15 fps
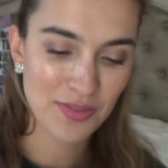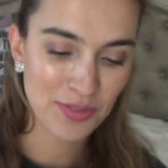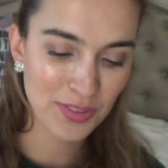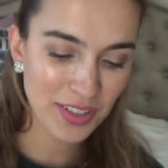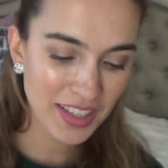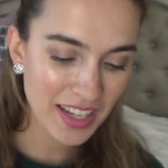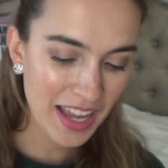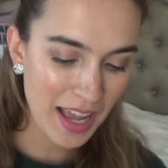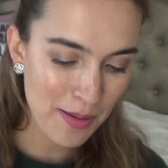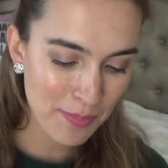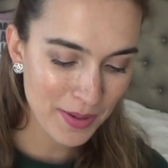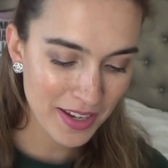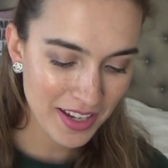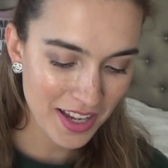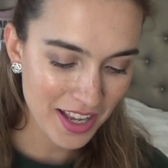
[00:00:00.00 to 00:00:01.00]
Really
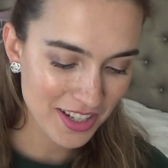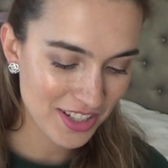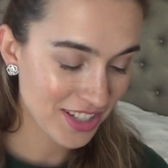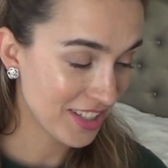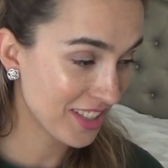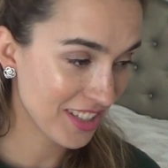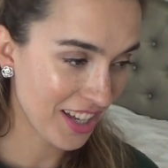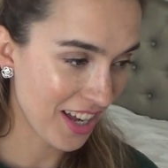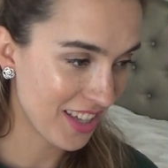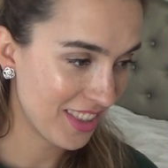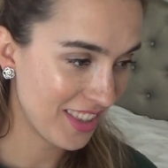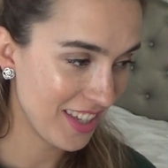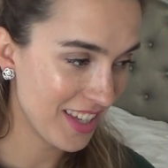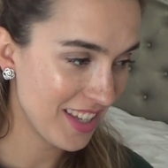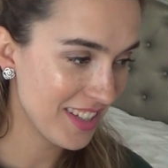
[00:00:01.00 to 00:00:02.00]
happy I just
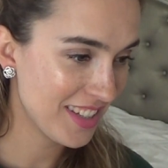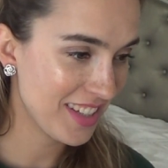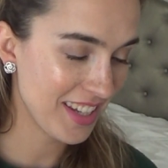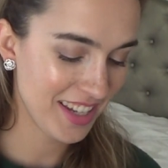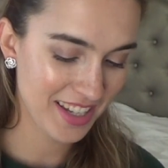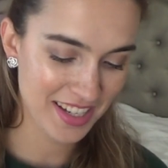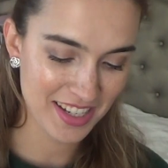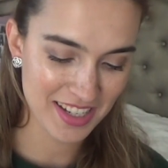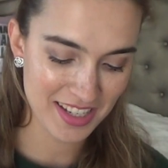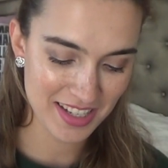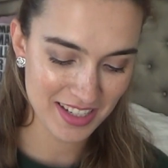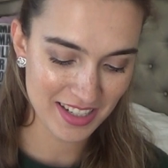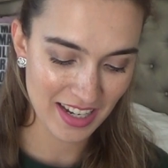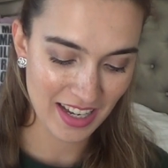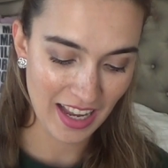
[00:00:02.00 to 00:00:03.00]
got this
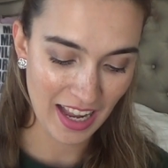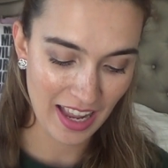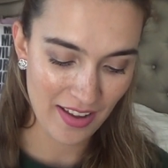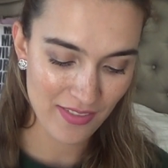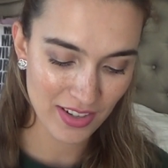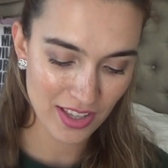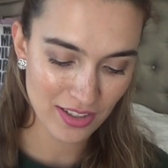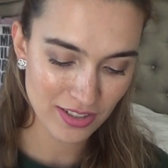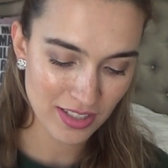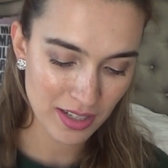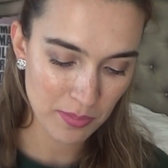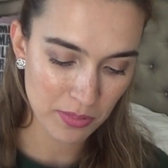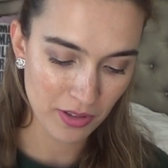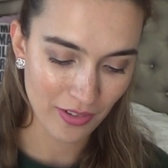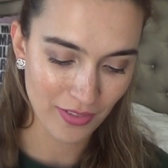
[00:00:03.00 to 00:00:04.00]
and I have another
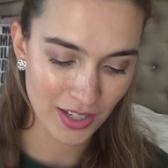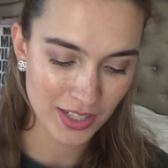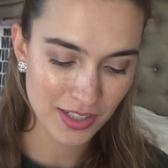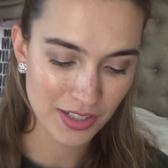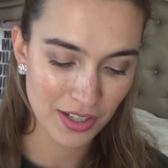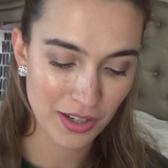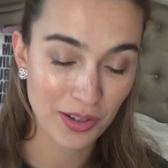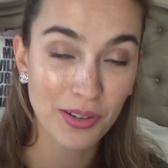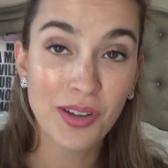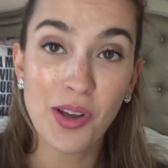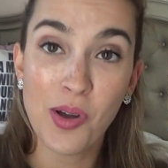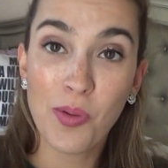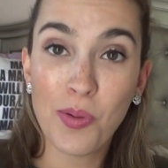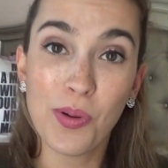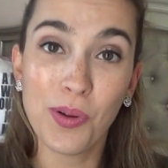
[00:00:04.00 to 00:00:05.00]
sample of it. So,
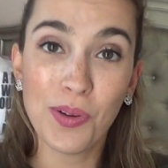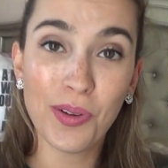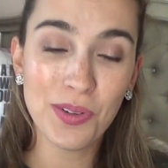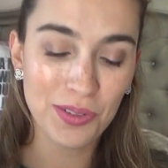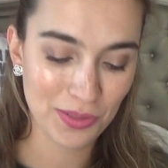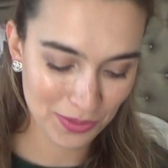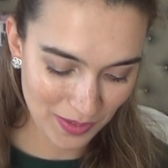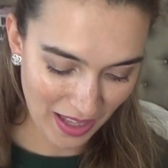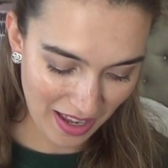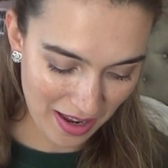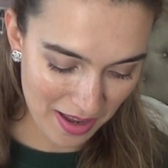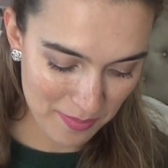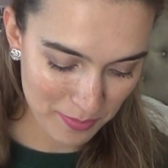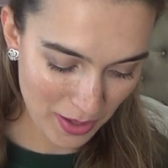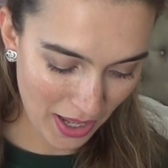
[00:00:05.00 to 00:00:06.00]
woohoo!
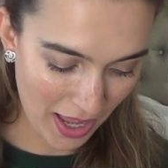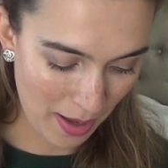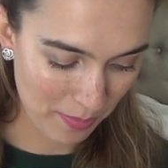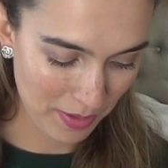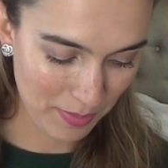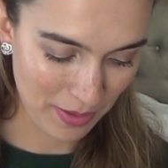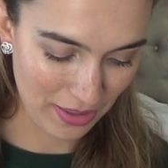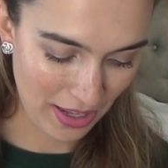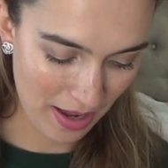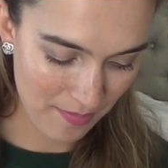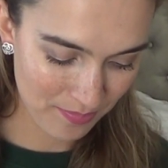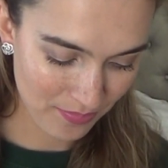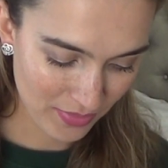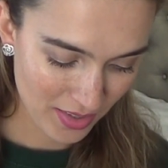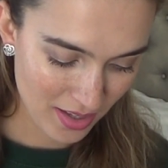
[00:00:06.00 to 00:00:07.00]
I'm happy about
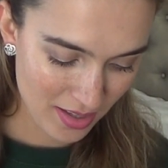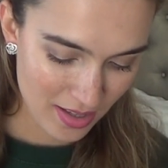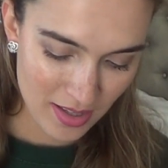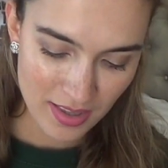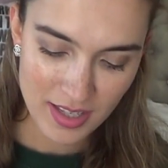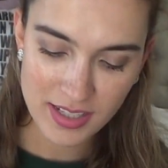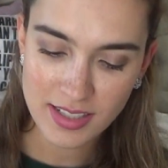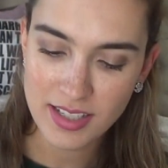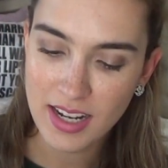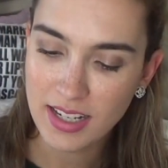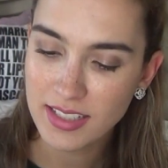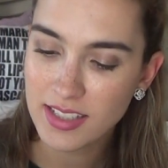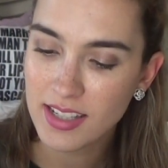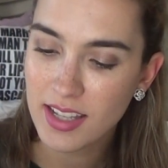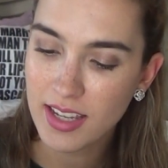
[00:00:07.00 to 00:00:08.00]
that. This
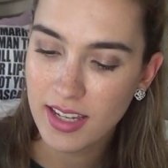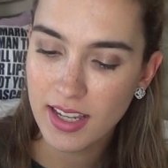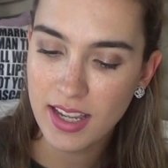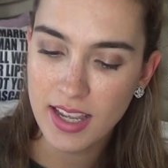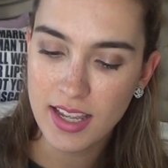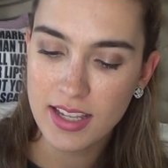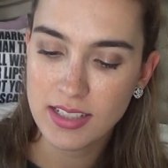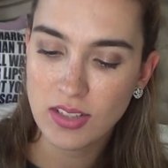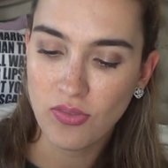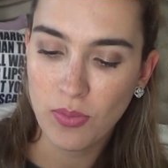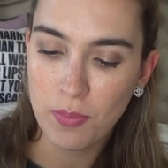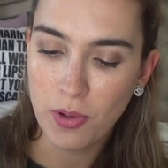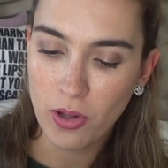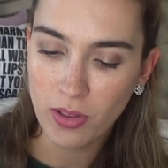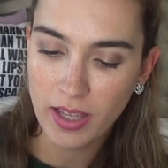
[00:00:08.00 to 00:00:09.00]
next thing is
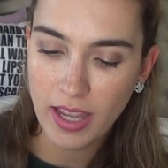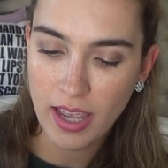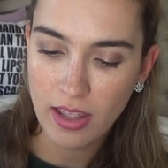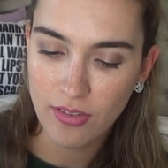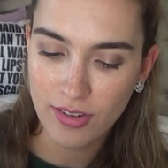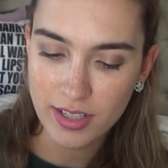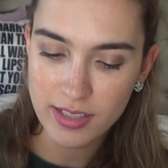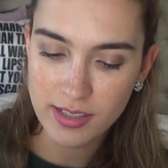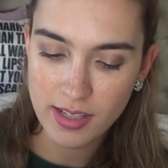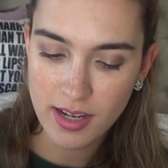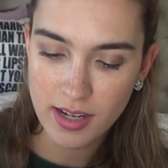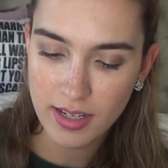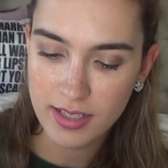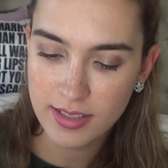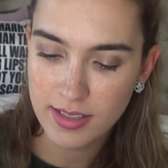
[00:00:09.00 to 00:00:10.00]
from Ole
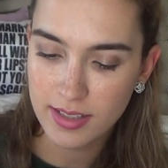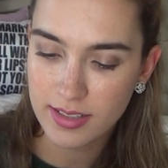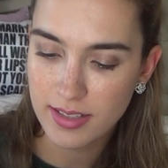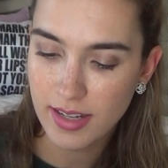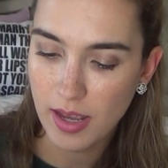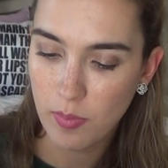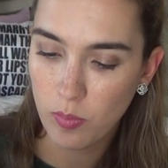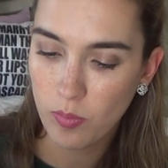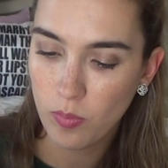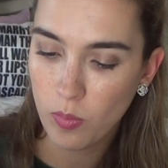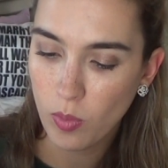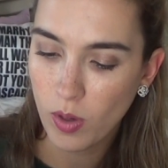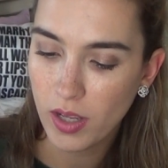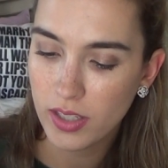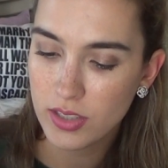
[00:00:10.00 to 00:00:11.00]
Henriksen. It's the step
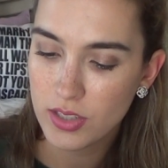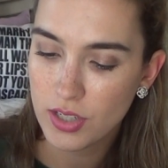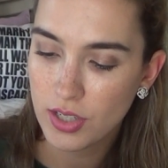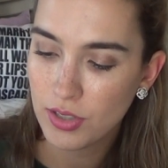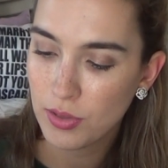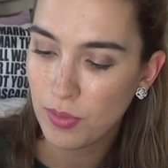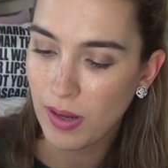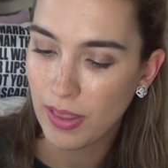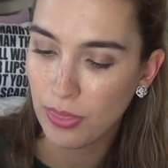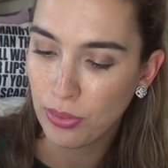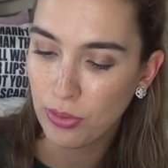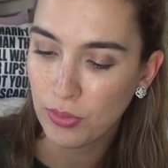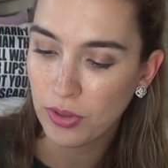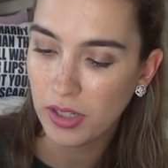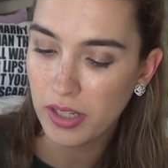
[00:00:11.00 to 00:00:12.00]
1, 2, and
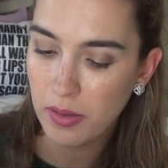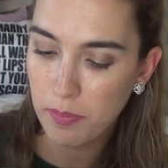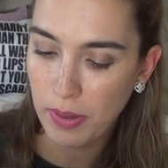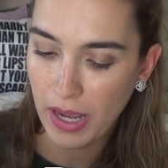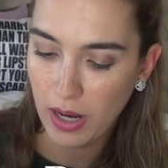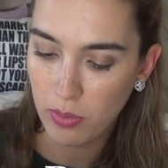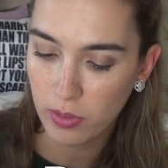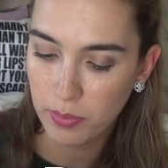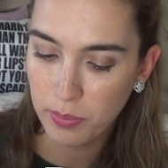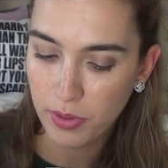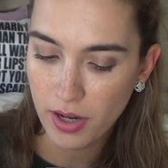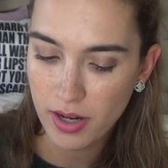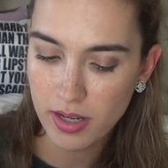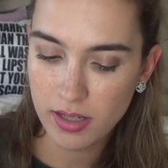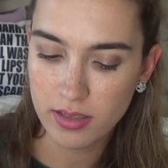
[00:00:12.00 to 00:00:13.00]
3 Power
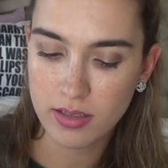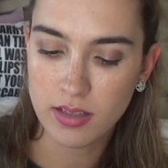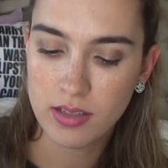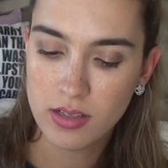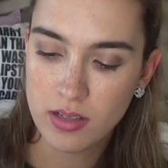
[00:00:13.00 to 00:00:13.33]
Bright,